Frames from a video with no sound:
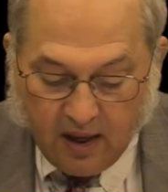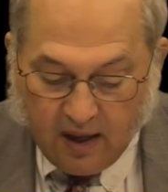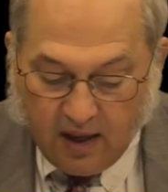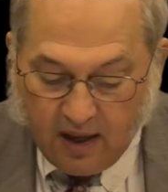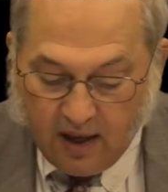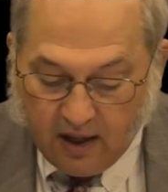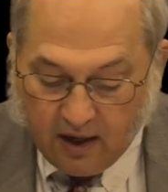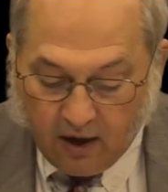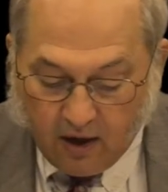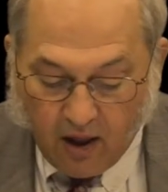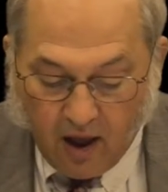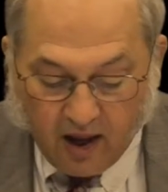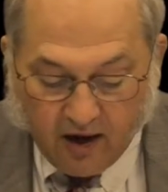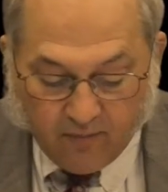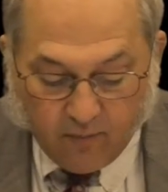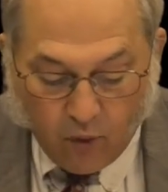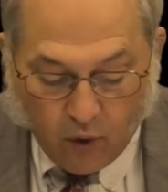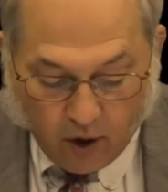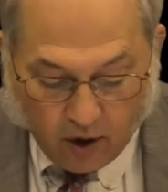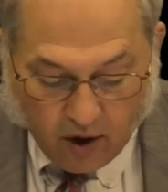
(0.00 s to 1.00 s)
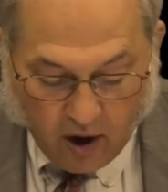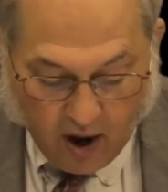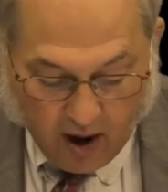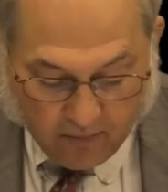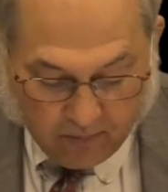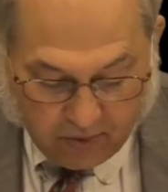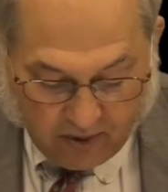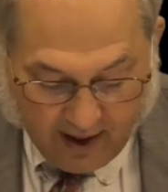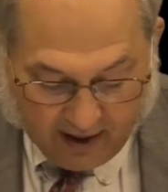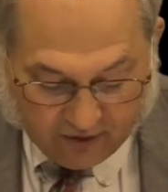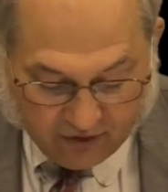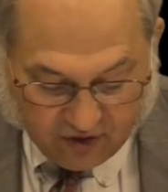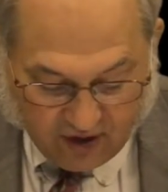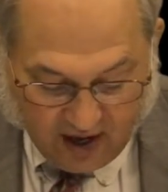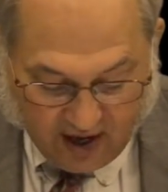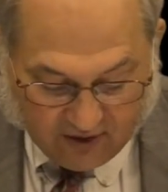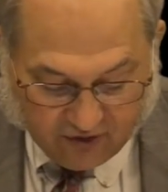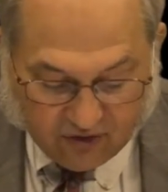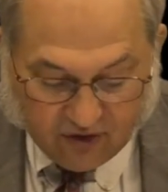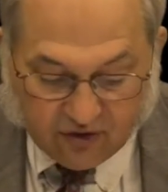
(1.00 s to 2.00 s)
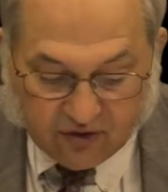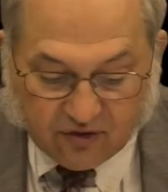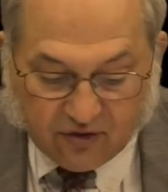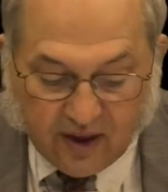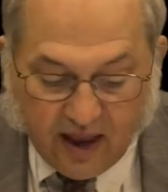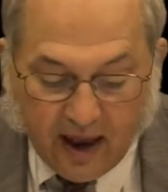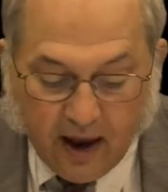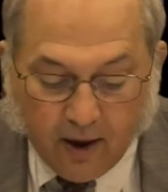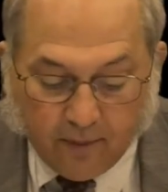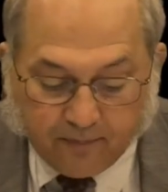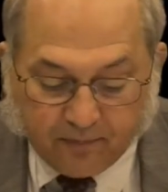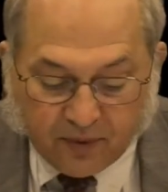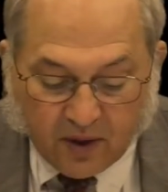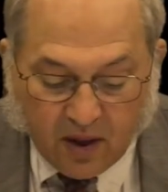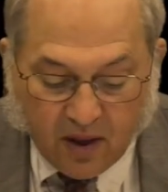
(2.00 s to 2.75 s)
in a lot of more complex cases now.